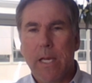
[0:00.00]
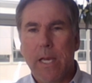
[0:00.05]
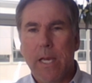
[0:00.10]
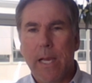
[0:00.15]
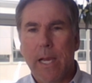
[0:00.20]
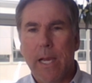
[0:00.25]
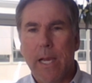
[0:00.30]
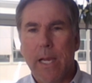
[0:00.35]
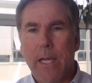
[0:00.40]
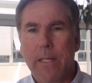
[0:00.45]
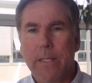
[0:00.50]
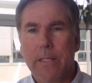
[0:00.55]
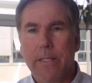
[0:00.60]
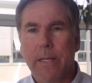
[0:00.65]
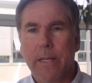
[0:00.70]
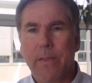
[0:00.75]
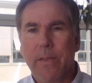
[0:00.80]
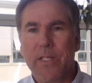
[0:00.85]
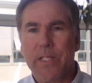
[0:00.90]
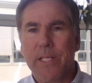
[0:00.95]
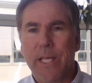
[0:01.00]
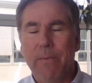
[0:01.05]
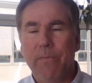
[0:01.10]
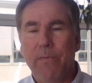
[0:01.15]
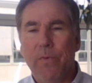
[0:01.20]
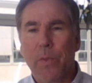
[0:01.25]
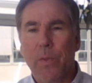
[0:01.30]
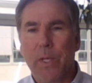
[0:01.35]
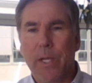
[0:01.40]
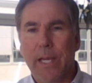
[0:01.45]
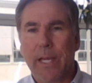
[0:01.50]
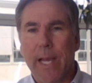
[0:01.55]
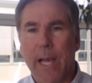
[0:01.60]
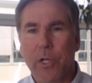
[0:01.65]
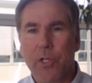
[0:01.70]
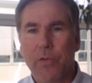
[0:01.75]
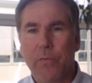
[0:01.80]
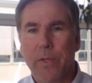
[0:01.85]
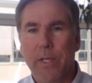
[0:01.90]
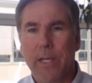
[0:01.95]
And the same for the
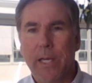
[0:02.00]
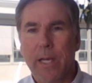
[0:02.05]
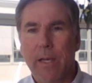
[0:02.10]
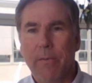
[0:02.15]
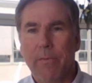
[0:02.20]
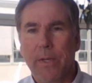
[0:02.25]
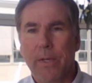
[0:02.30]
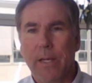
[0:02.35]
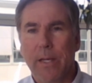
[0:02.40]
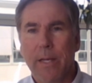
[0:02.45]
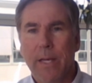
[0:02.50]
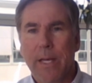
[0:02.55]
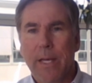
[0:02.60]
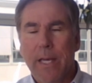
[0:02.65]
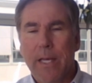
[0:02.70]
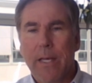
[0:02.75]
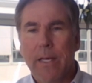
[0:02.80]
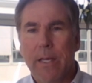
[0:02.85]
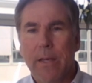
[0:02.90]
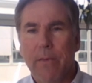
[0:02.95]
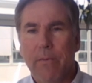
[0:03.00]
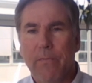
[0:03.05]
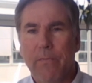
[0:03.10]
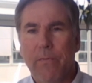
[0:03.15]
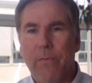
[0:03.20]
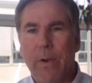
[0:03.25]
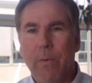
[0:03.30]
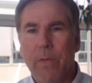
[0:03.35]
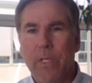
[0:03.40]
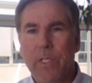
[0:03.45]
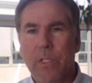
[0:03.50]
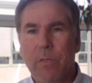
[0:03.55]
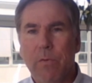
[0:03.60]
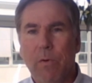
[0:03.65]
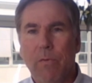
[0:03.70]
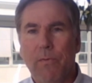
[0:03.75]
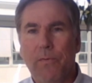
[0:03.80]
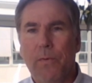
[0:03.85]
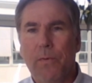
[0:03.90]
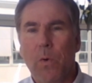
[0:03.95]
cash. We have a very
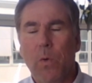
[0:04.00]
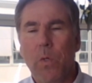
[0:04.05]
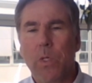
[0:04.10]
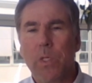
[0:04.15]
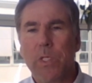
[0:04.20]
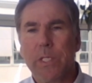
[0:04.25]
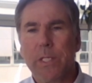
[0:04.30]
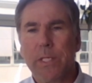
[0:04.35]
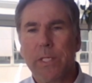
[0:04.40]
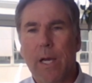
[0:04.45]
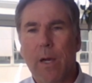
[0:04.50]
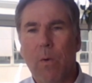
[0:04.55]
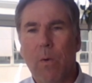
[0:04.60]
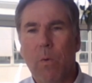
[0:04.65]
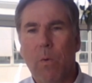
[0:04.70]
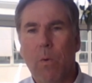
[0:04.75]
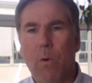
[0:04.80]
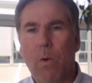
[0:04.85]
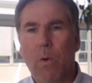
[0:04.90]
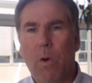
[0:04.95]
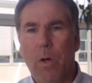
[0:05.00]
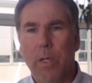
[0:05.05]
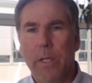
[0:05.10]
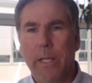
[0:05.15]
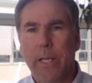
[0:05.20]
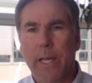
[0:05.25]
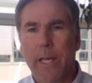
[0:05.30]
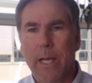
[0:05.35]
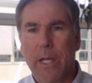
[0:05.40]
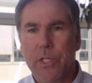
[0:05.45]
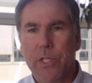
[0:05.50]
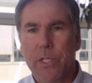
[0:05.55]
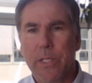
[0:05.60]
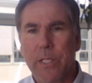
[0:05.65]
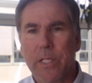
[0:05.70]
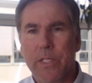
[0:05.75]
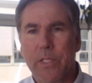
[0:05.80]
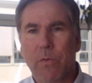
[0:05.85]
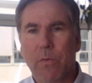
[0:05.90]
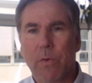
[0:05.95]
strong focus now on cash in
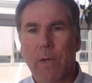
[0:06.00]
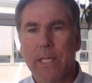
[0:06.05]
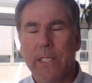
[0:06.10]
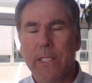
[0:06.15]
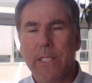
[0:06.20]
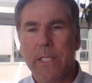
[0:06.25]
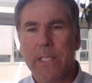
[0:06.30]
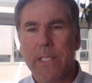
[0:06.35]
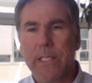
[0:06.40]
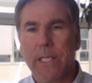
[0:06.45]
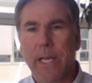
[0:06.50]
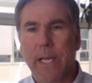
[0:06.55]
this crisis.